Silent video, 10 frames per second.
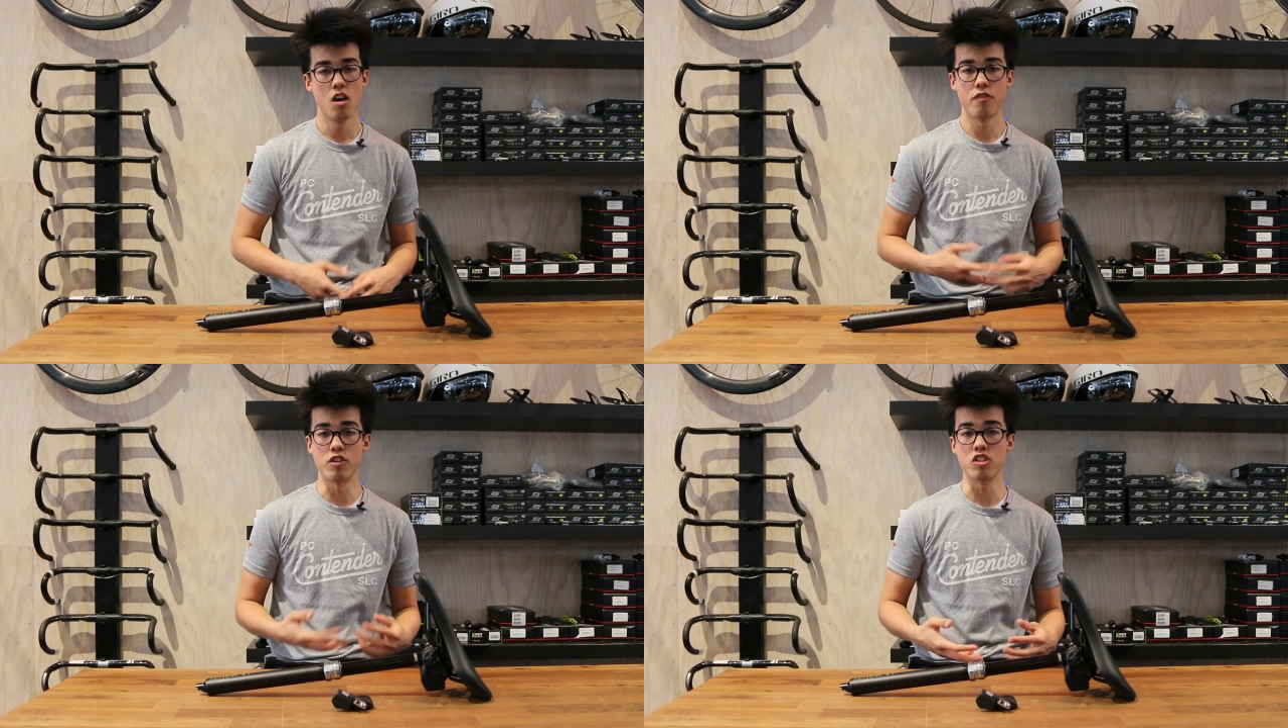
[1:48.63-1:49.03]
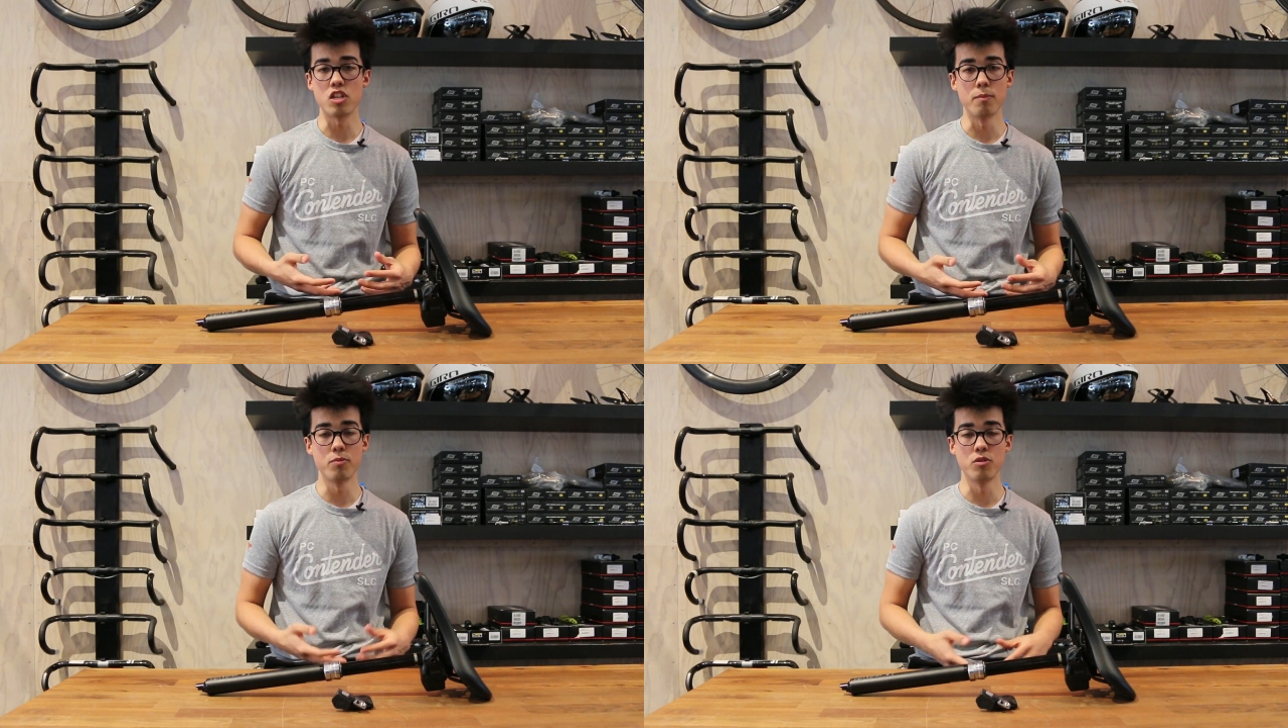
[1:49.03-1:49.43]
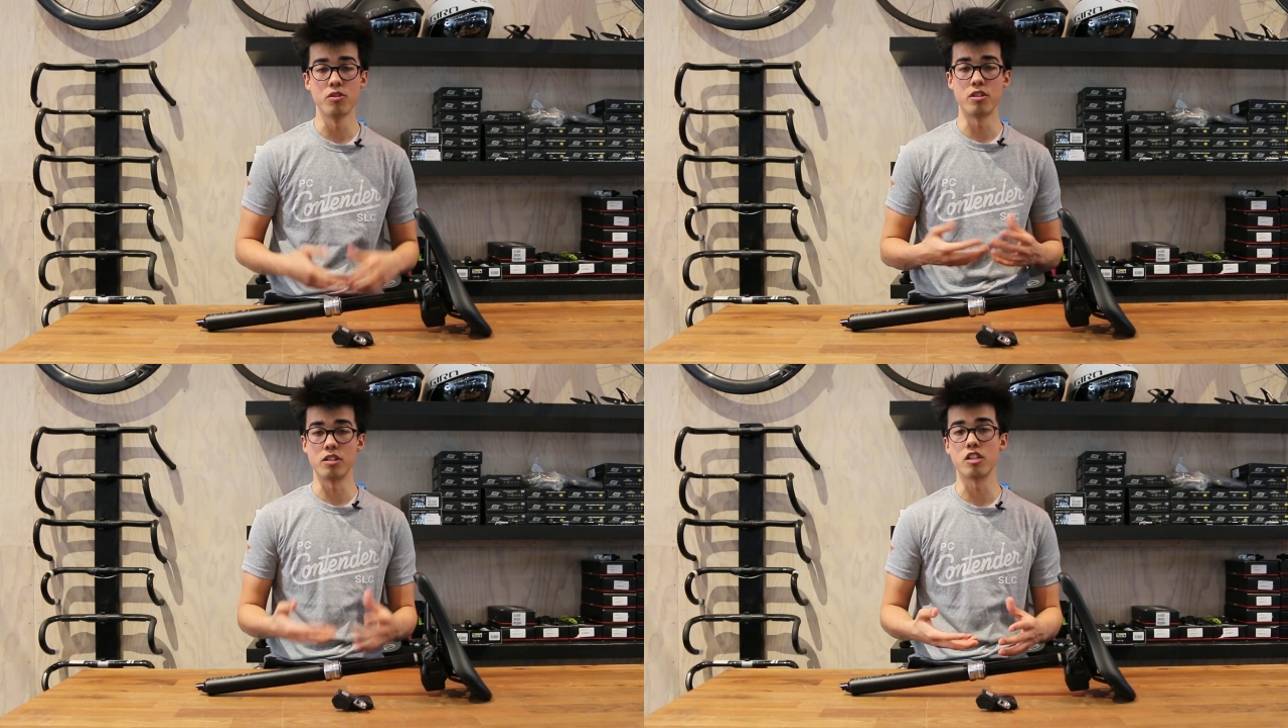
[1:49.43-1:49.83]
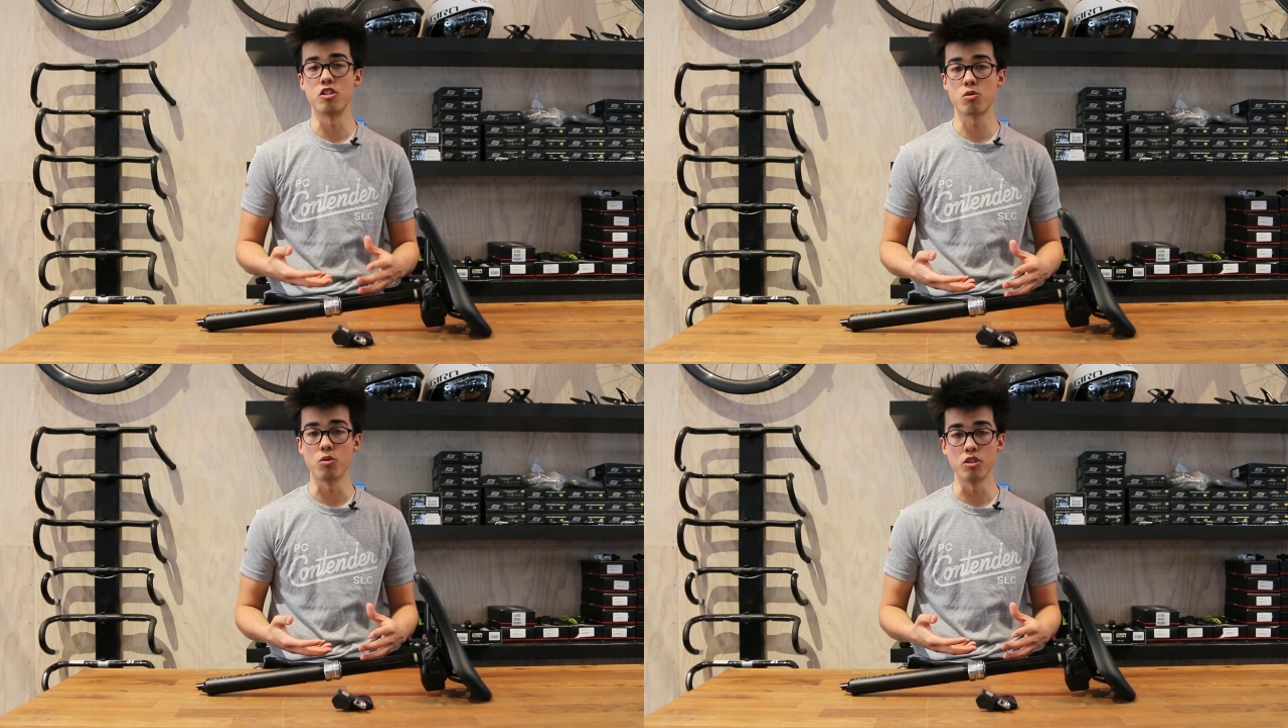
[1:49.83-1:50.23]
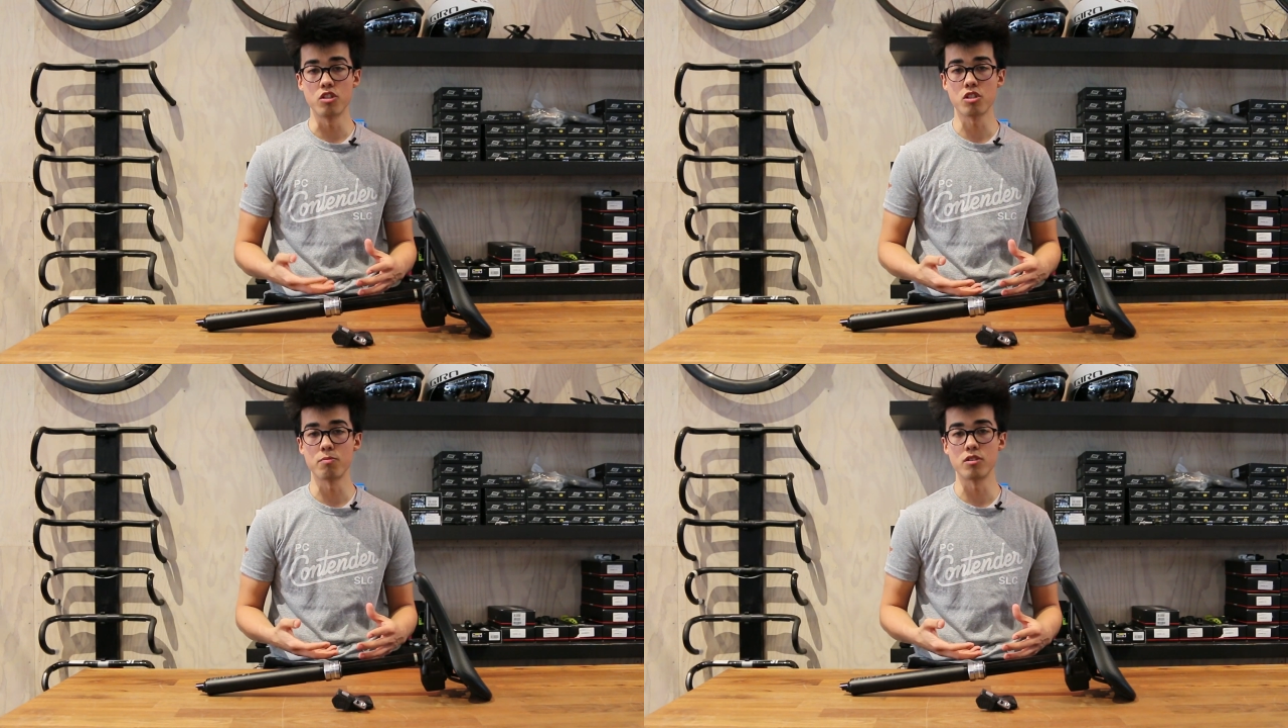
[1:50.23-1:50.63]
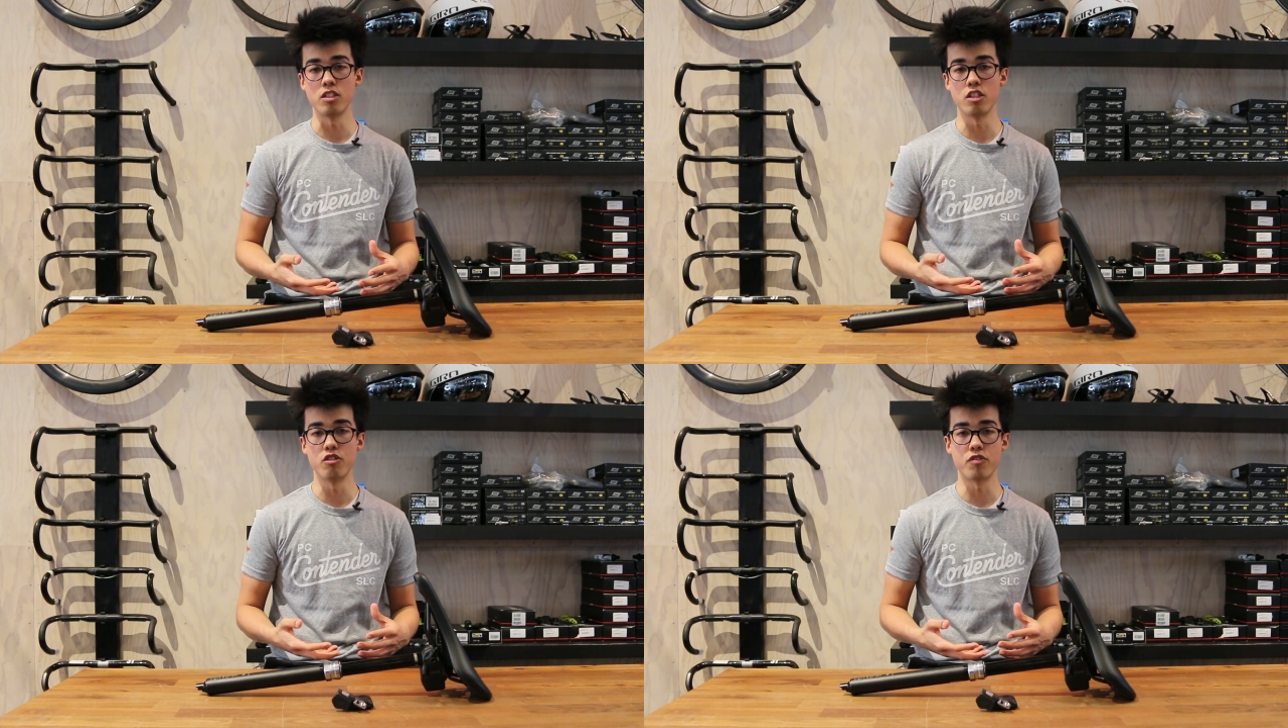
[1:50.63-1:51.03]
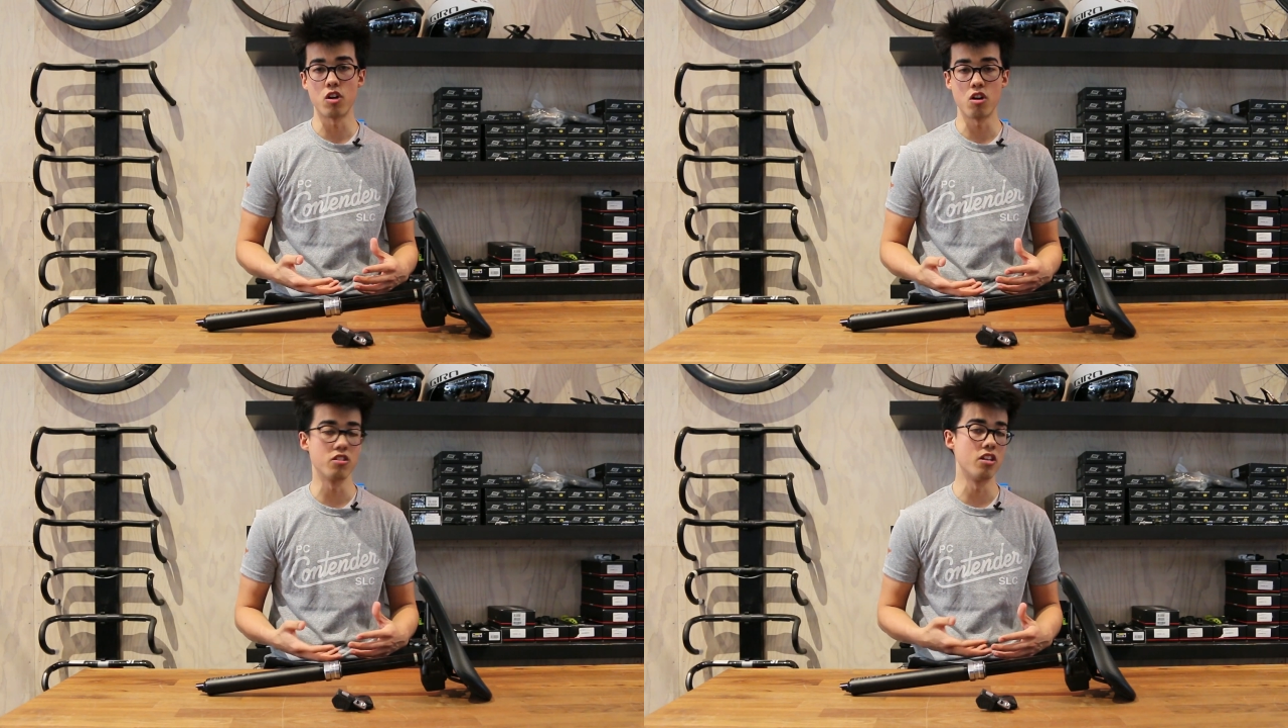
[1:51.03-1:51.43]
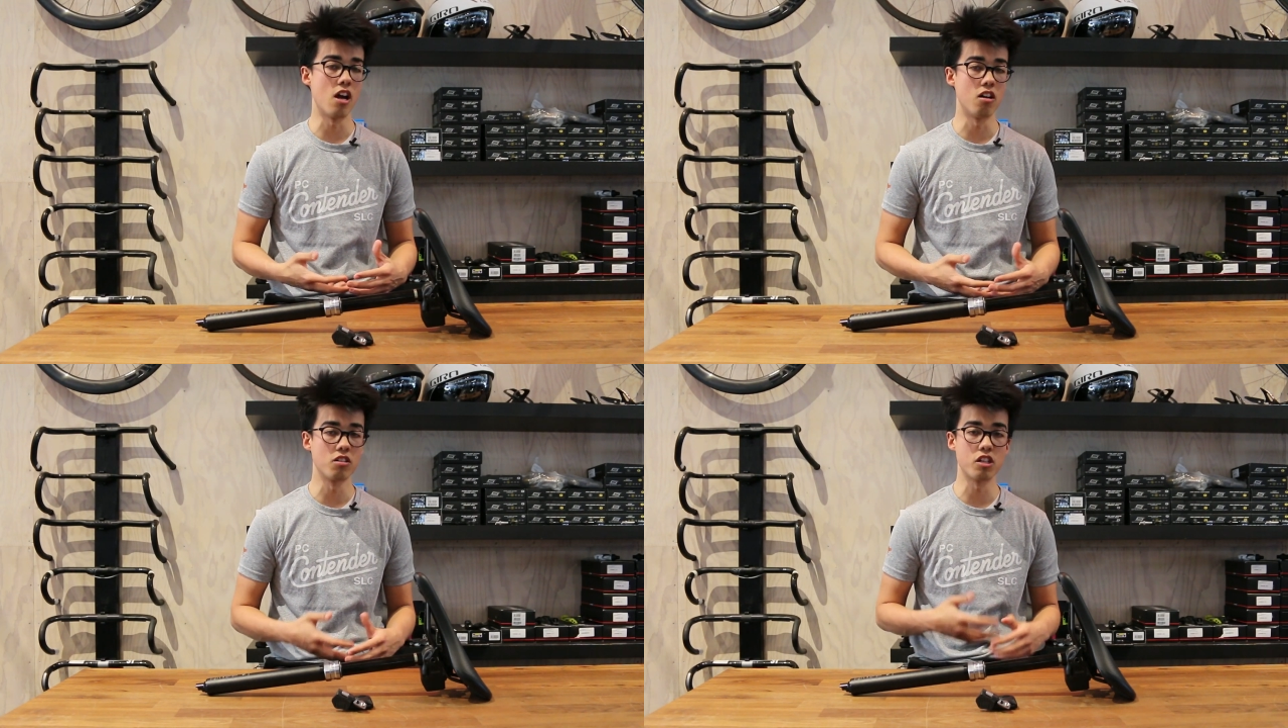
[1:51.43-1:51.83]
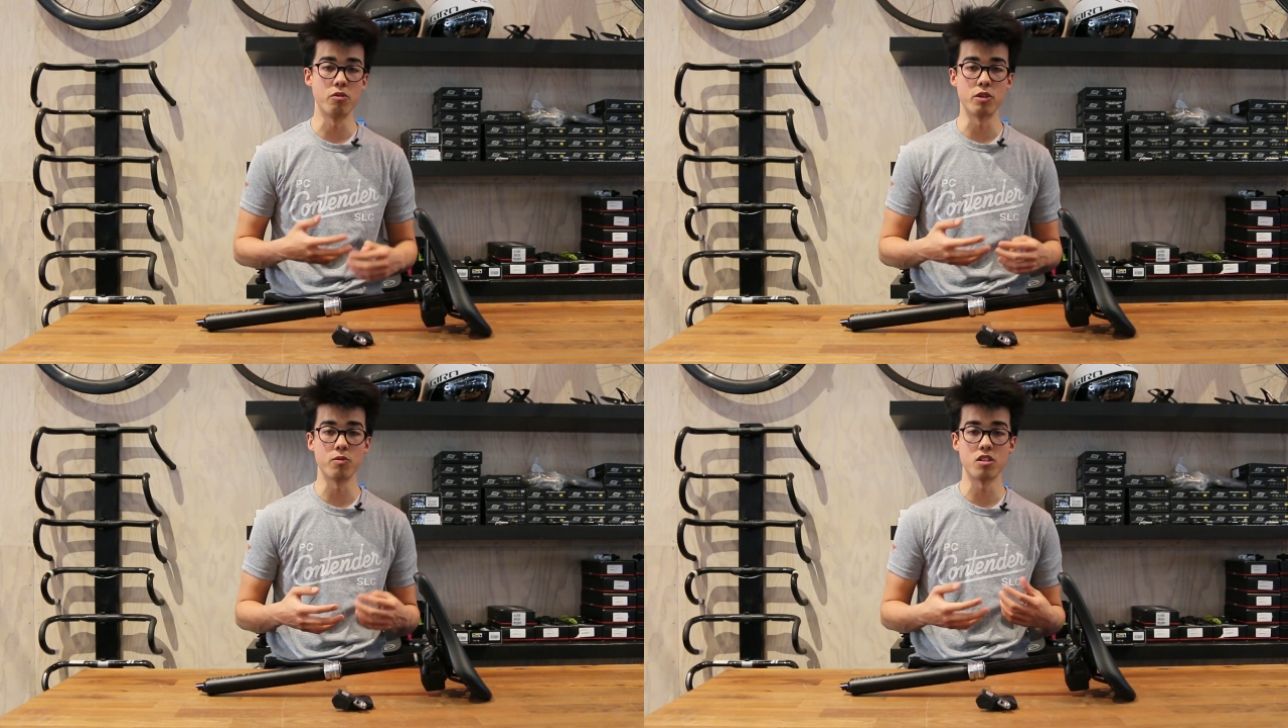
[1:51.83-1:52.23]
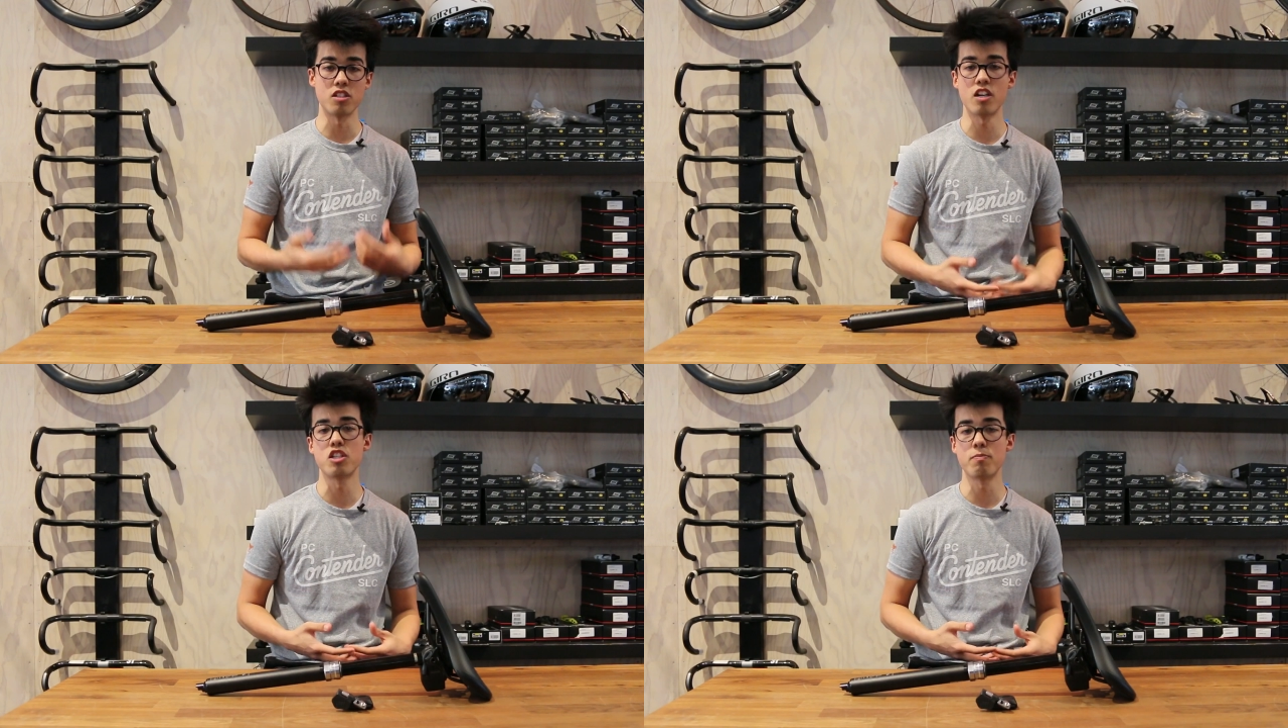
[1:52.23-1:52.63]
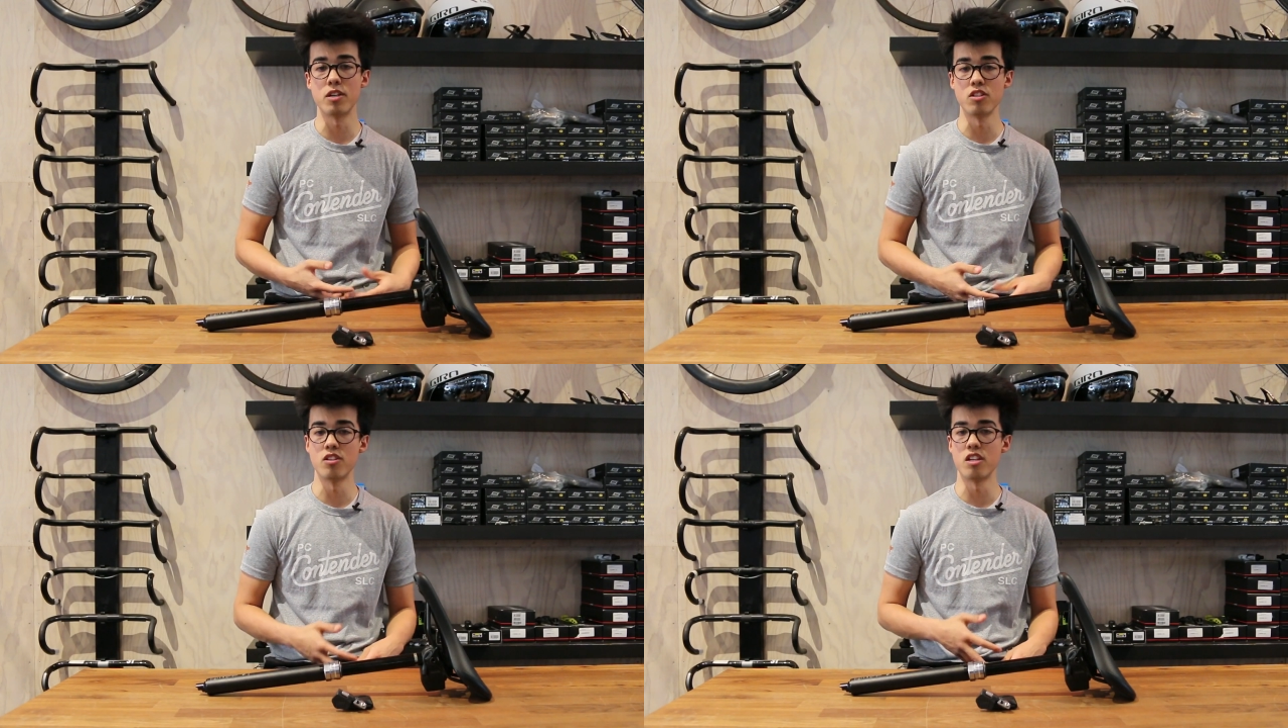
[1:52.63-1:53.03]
For example, the controller is completely overhauled now, going with a touch button